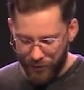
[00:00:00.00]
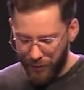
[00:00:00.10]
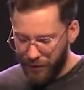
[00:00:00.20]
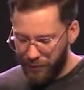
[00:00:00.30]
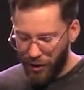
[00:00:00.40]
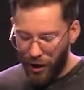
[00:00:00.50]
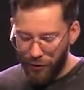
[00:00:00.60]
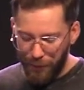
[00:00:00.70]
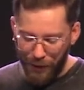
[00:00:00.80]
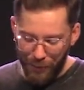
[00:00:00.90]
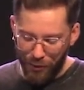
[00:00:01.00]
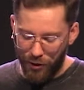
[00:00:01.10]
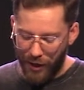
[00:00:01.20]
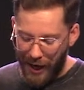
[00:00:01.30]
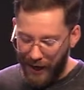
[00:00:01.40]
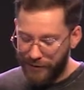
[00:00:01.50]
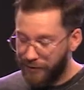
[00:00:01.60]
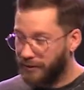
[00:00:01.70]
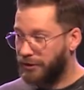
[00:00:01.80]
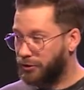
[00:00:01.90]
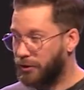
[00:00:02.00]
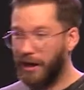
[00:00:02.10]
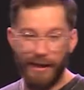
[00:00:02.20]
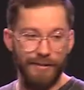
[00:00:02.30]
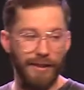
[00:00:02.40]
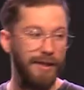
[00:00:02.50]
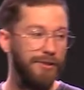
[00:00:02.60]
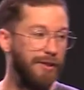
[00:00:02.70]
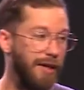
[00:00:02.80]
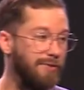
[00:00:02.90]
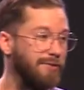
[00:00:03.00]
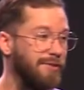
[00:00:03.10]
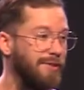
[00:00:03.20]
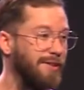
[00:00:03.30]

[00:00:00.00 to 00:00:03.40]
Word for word: Sometimes other people are actively trying to hinder us.